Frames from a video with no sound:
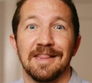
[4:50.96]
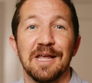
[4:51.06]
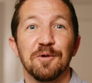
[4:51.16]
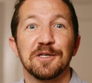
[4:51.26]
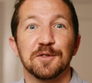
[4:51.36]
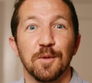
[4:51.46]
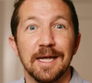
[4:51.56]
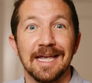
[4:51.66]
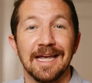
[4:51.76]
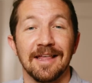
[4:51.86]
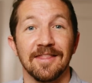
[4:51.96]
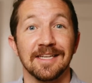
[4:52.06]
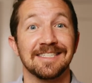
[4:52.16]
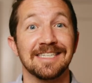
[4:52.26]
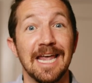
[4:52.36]
They were swinging the
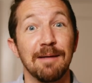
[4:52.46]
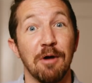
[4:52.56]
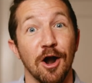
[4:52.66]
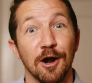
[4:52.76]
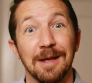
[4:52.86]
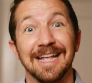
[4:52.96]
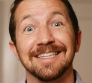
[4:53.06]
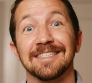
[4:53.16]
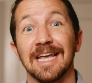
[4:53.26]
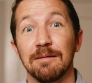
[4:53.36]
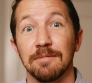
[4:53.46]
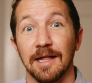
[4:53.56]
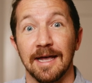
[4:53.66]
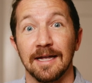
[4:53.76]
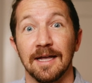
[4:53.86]
same arm and same
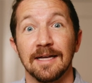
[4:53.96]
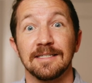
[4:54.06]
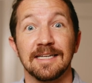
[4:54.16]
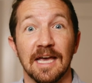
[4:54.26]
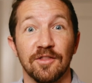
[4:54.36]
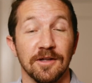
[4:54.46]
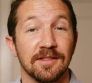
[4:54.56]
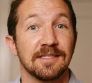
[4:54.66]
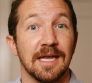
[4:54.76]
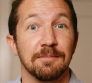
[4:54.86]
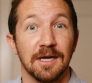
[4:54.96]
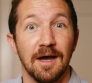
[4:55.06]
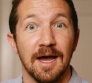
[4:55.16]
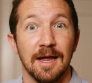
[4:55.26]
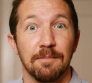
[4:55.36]
leg together at the same
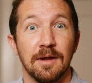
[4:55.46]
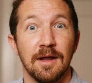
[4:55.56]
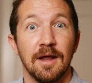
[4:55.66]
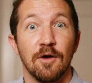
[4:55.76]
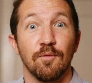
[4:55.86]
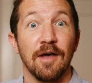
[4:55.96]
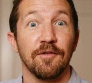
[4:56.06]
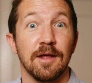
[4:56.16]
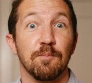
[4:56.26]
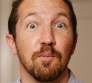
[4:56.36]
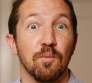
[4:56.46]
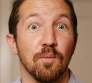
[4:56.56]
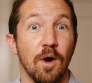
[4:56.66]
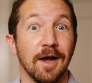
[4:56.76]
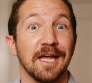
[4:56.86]
time rather than
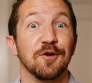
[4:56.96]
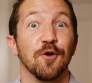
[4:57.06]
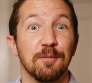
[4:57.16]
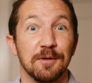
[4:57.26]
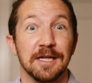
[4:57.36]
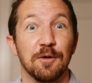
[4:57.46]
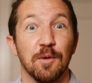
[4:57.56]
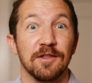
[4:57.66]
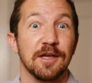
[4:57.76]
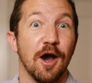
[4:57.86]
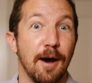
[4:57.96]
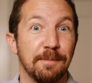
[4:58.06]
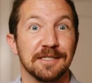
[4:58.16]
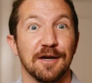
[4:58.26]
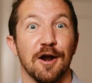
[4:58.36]
walking normally where the
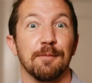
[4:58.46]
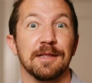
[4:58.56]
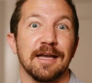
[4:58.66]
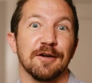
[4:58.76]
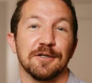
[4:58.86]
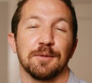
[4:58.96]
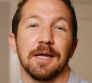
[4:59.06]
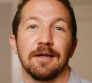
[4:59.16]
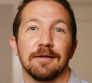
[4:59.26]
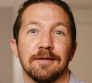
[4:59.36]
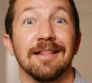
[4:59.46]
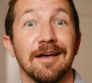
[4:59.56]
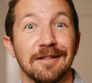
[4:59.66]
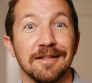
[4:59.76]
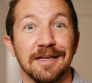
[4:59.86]
opposite arm and leg are swinging.
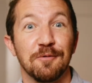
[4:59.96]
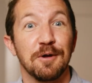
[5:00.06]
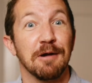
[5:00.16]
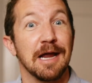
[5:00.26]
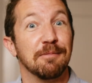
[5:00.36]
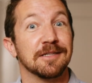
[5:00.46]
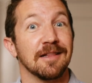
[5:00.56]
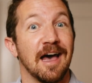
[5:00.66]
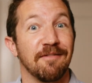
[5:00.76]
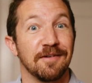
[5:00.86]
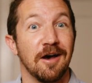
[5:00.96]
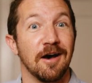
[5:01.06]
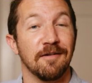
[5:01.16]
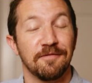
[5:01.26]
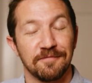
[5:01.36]
Luckily, we were able to laugh it
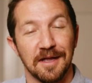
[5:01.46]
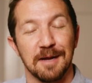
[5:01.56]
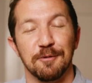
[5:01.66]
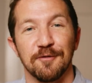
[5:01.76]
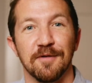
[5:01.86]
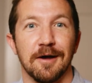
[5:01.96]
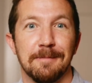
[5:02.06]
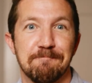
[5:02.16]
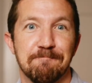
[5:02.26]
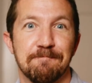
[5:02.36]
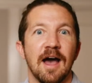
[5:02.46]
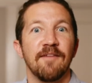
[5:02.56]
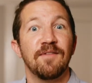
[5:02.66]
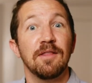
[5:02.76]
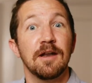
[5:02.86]
off and move on. I
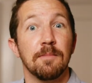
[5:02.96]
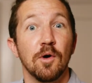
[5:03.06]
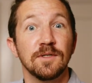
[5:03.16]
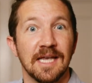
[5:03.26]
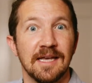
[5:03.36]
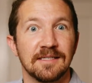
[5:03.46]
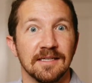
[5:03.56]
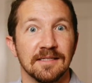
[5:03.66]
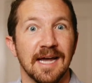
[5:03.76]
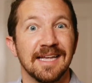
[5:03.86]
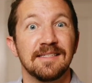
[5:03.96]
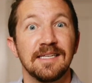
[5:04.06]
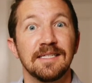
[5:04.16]
found that in most cases, I can see